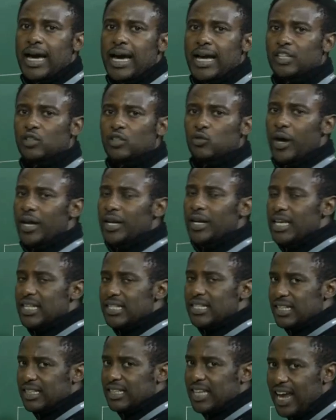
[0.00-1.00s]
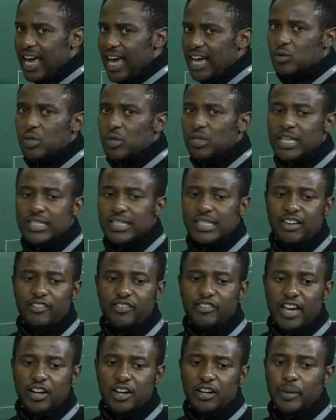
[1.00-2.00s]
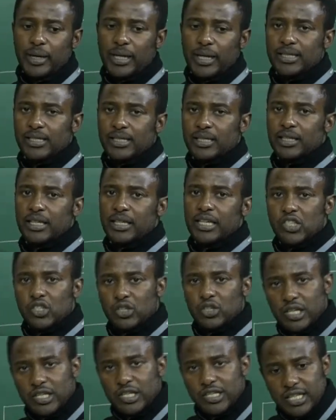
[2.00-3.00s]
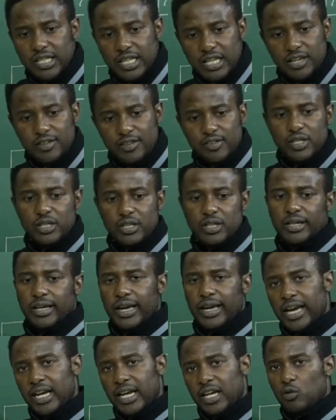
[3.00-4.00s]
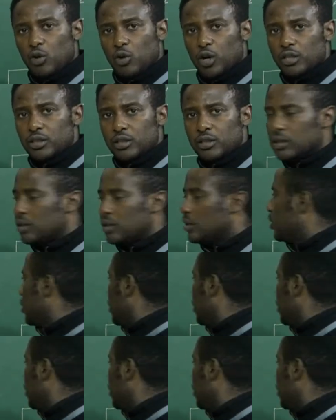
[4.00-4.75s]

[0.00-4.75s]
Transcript: And when it interacts with this environment, it receives a reward.